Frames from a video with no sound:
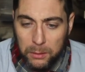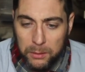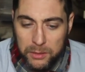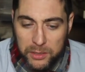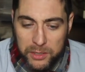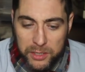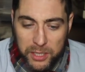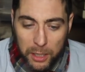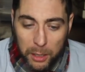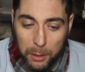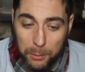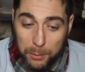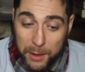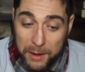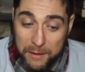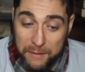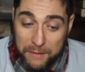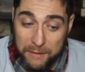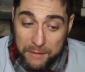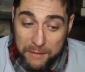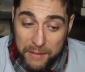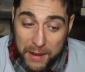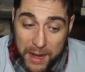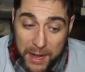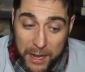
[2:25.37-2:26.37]
celebrate
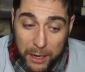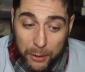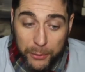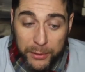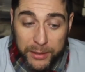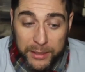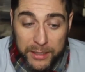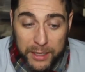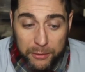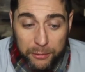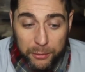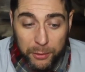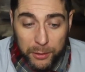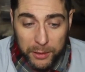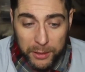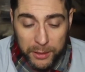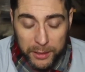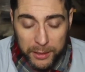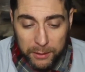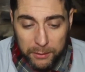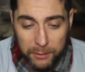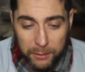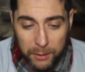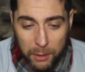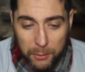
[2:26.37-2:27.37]
very
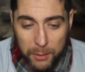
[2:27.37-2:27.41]
differently